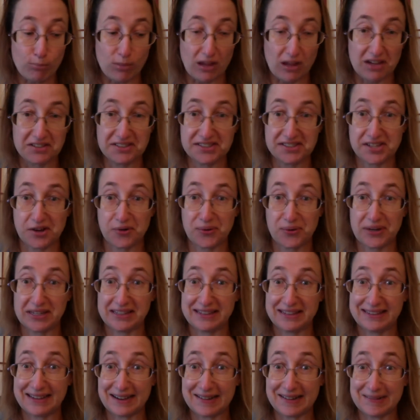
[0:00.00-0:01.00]
So
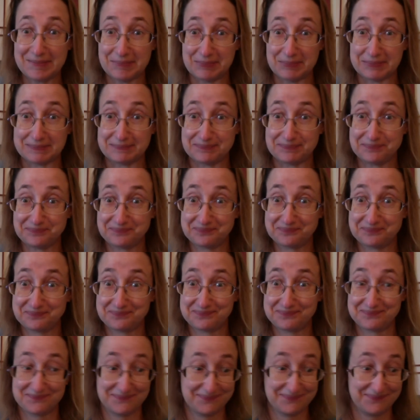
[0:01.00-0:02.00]
yum.
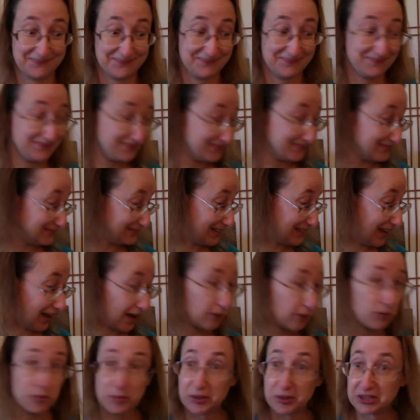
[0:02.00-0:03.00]

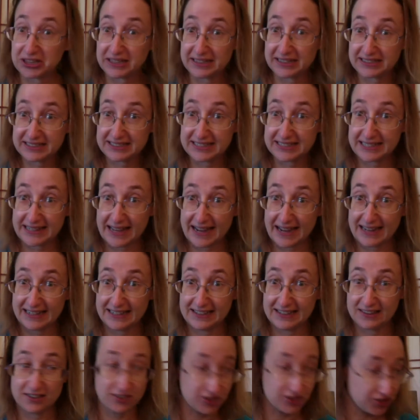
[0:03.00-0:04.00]
I will put links to that
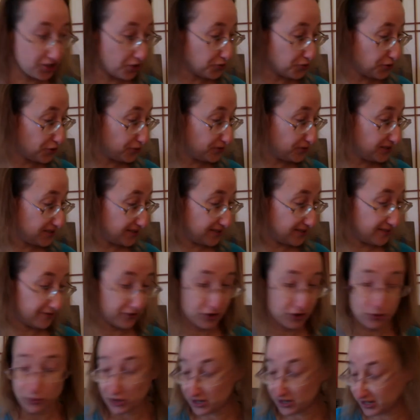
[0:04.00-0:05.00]
in the show notes if
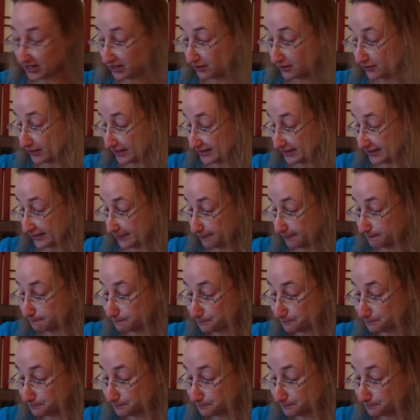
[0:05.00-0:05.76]
you are interested.